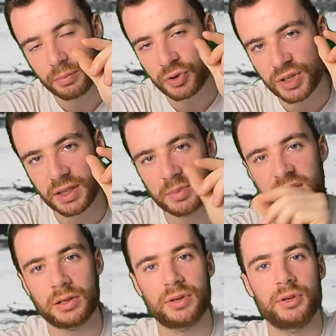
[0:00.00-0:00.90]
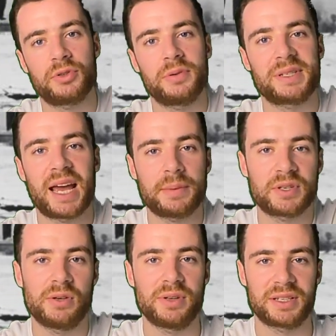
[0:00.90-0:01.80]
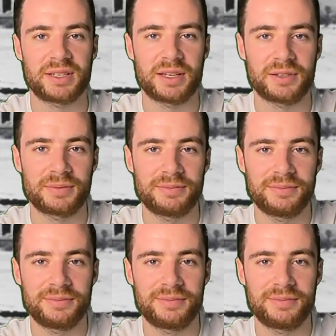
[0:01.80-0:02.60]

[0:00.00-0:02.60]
pushing the material to its absolute extent.